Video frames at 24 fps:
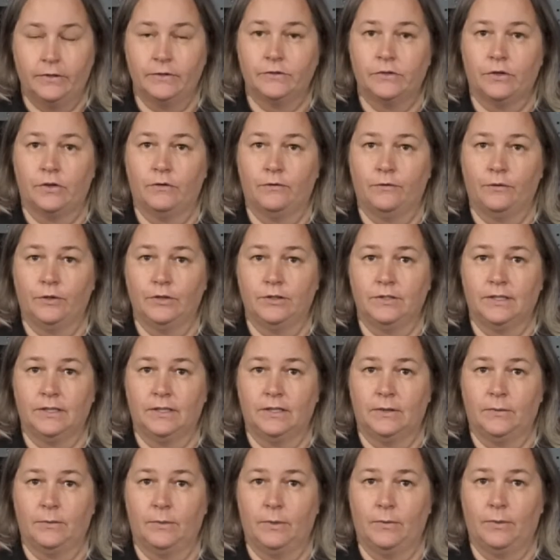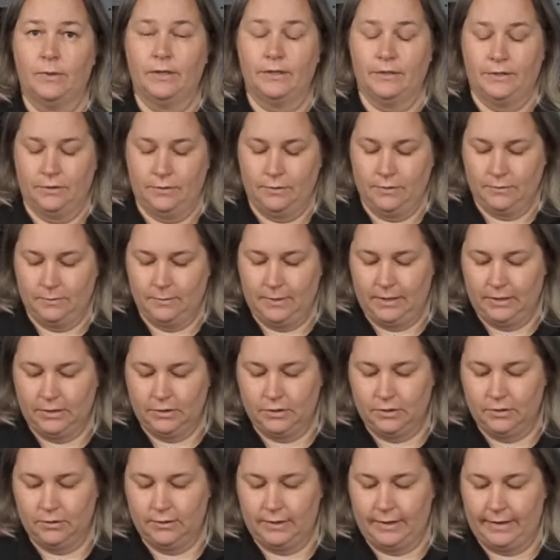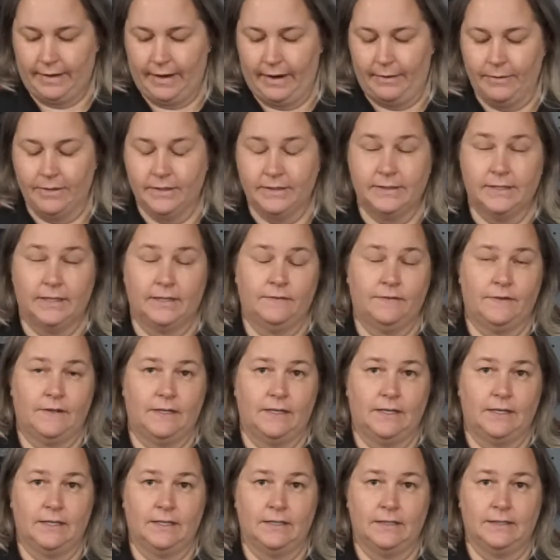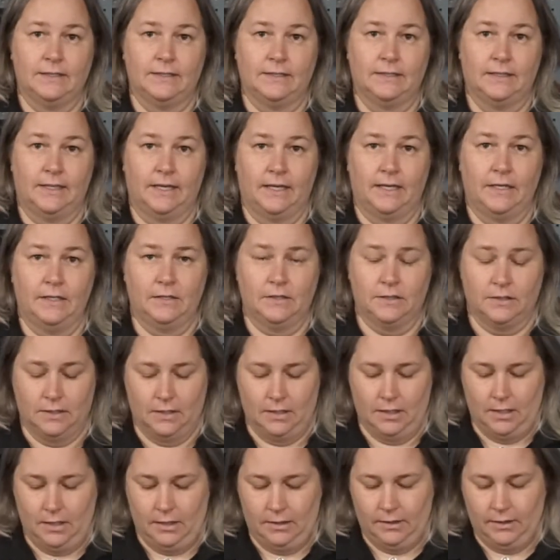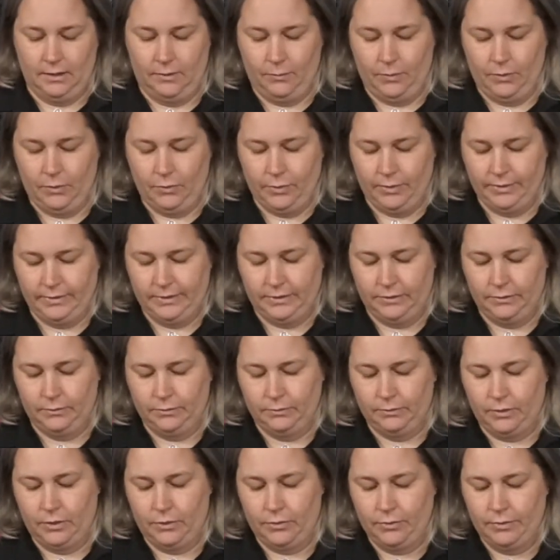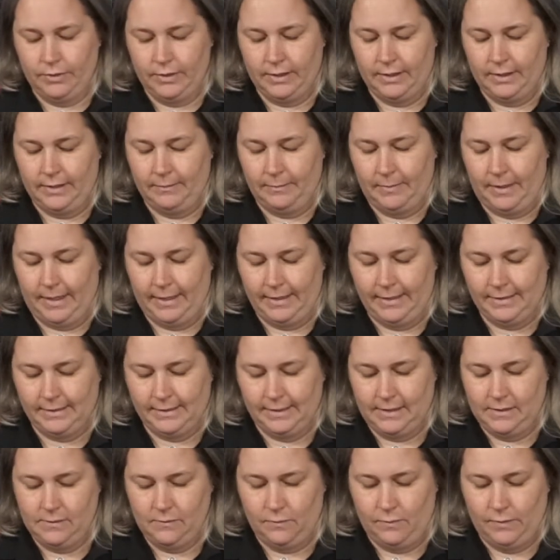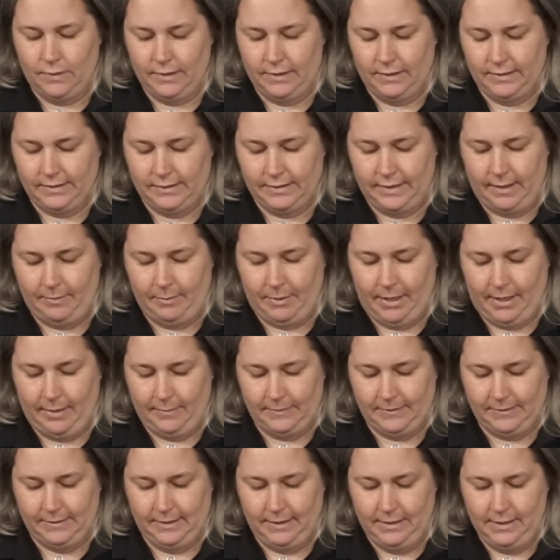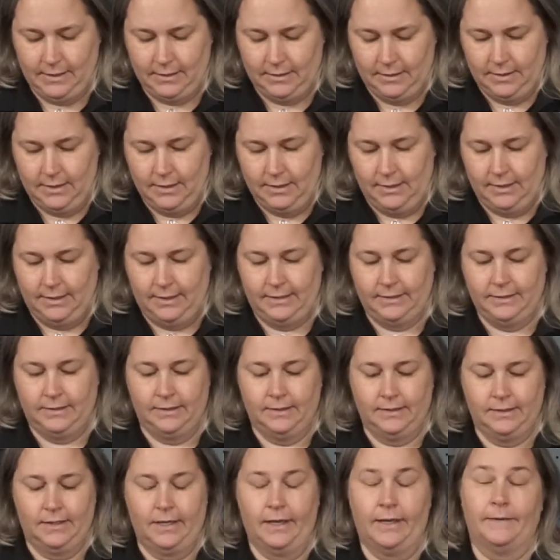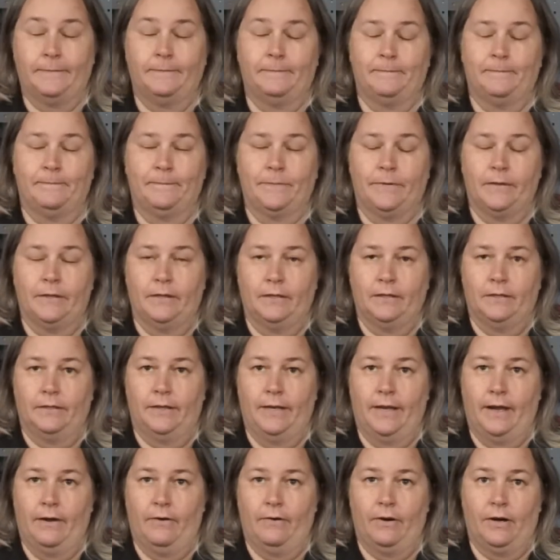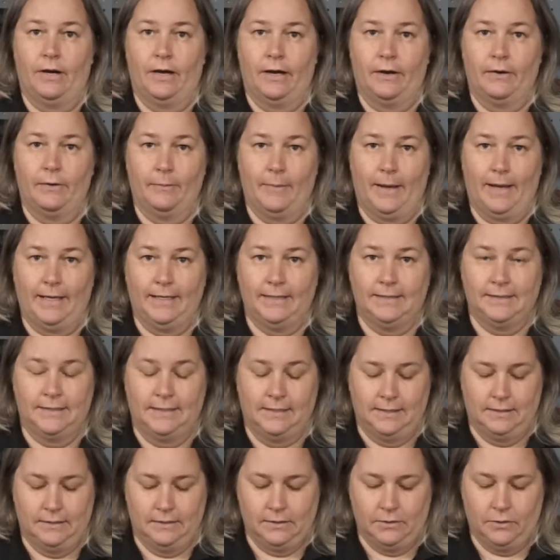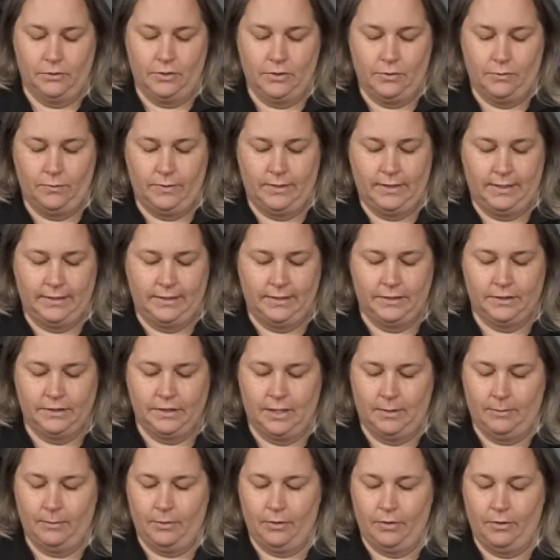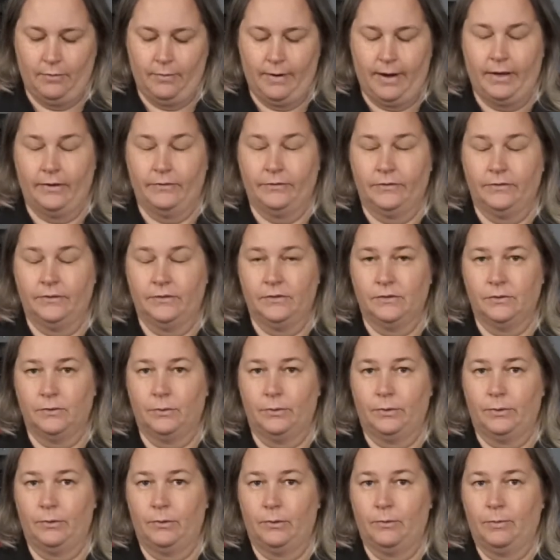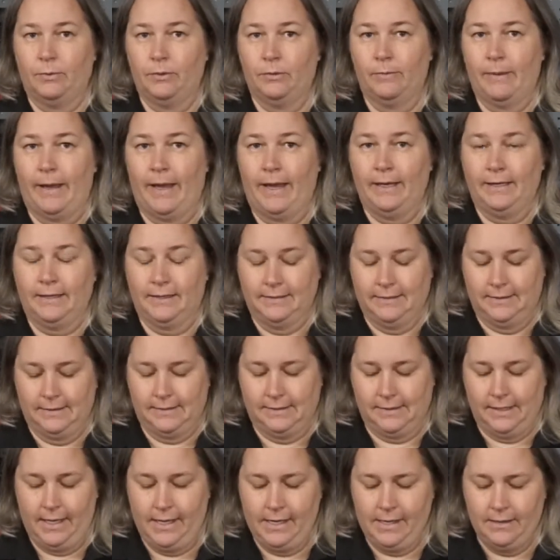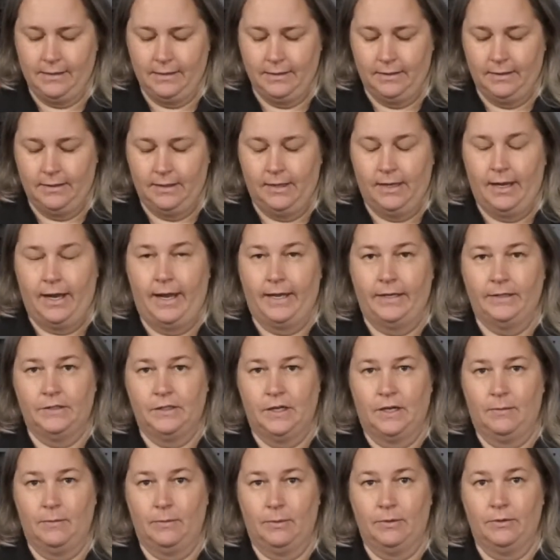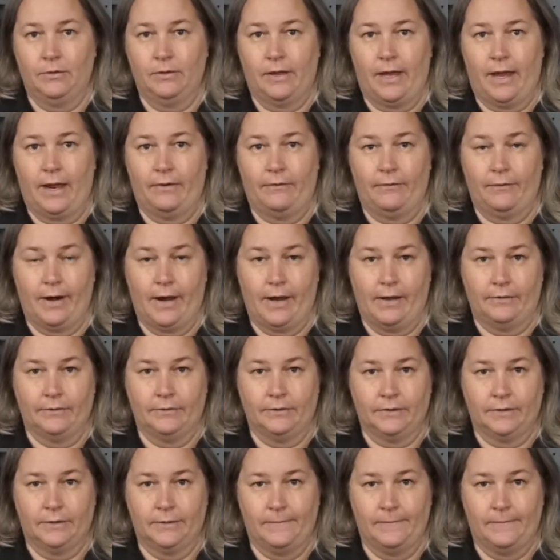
So the first thing that we want to do is make sure that our safety is engaged. Then we're going to load a magazine with snap caps in it into the gun. Now our magazine is loaded, we need to chamber a round. So we will pull back on the slide and chamber that round.